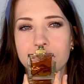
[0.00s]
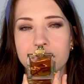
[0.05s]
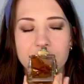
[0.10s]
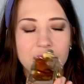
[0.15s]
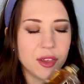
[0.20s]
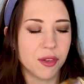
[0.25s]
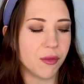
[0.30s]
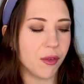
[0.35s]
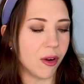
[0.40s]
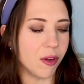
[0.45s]

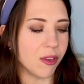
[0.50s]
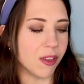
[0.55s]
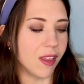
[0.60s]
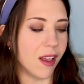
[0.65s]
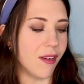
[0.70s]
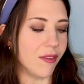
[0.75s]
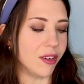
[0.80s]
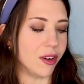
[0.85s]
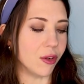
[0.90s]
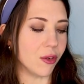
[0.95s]
as far as
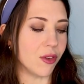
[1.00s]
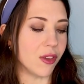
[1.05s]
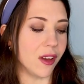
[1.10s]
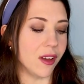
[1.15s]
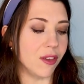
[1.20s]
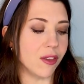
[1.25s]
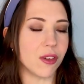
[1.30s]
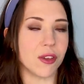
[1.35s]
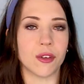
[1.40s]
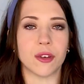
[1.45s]
lavender
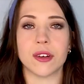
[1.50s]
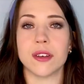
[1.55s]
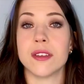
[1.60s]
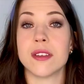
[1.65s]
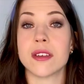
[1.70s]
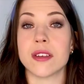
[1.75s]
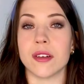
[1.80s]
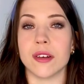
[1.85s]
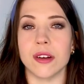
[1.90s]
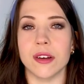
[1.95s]
scents are
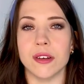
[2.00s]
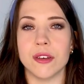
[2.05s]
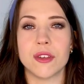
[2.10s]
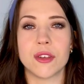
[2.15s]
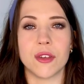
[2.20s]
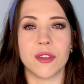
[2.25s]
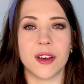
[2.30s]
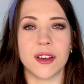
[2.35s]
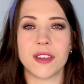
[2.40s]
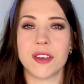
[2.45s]
concerned.
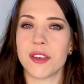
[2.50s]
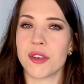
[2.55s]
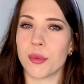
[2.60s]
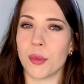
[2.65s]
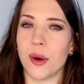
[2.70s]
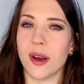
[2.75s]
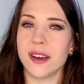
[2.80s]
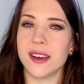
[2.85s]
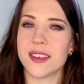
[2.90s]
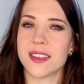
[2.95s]
So that is
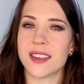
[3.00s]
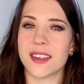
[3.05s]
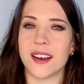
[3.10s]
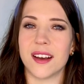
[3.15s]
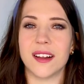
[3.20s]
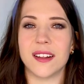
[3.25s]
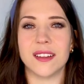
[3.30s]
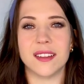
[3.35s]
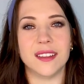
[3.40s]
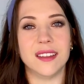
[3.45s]

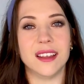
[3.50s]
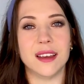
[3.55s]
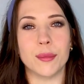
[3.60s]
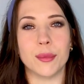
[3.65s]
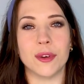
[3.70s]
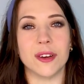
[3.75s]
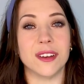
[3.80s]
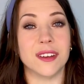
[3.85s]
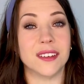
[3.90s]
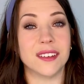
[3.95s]
YSL
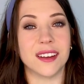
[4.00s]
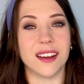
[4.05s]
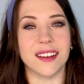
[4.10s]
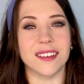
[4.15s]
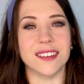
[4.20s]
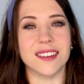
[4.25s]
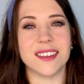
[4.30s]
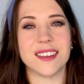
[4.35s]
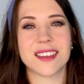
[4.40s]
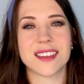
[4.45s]
Libre
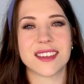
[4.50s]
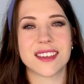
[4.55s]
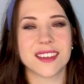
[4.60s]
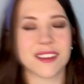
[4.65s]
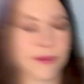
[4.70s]
Intense.